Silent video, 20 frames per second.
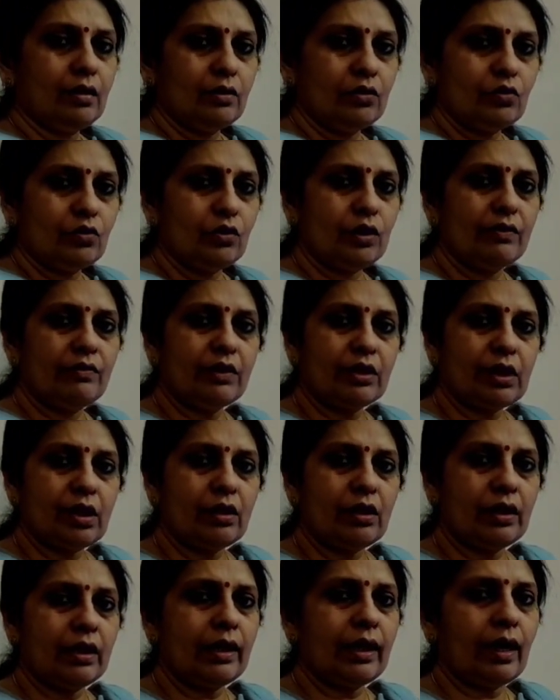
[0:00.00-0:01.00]
To give it a
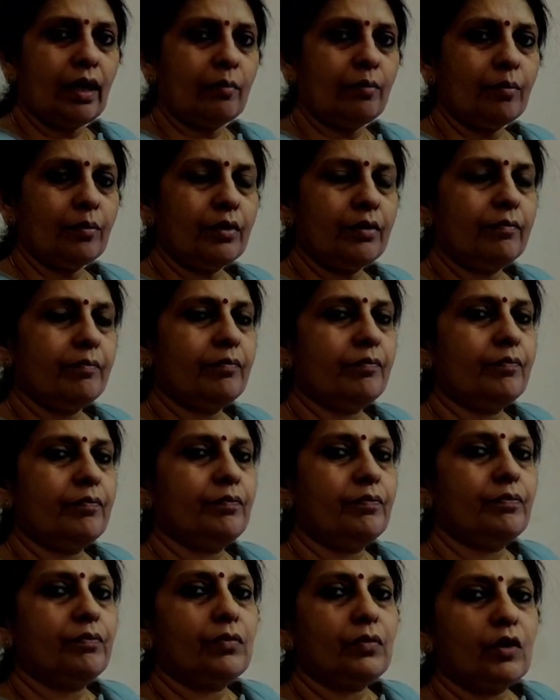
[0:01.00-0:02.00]
recap,
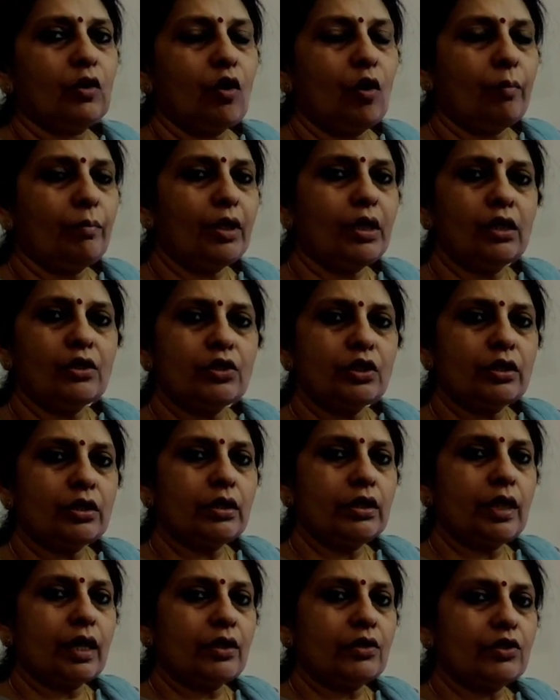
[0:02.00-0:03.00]
combination
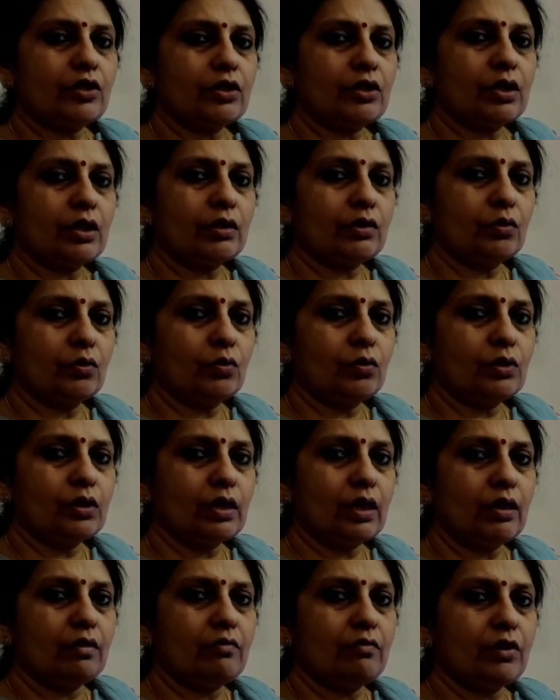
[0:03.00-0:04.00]
reactions are those
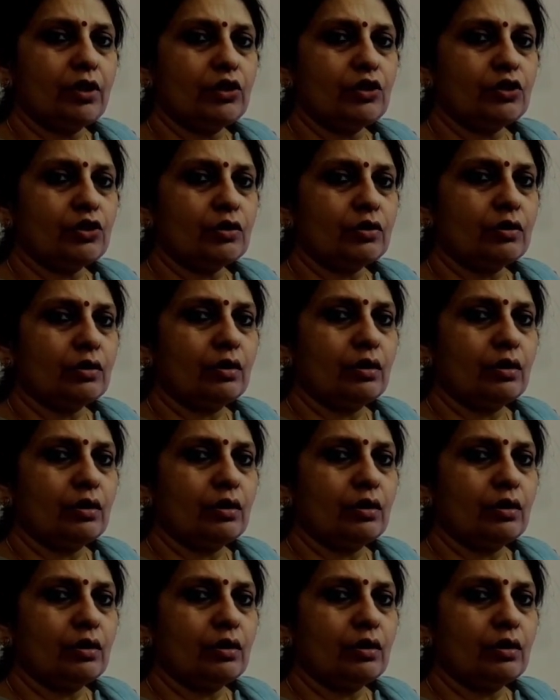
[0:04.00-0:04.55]
in which